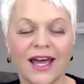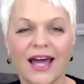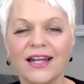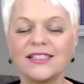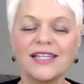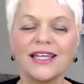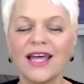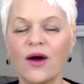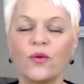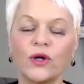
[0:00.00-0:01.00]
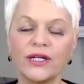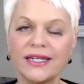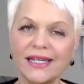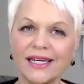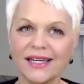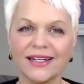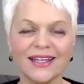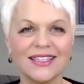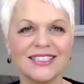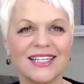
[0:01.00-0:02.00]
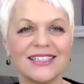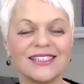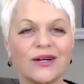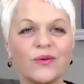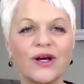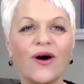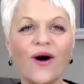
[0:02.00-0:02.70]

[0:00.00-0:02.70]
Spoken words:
And I say that word need in the sense that we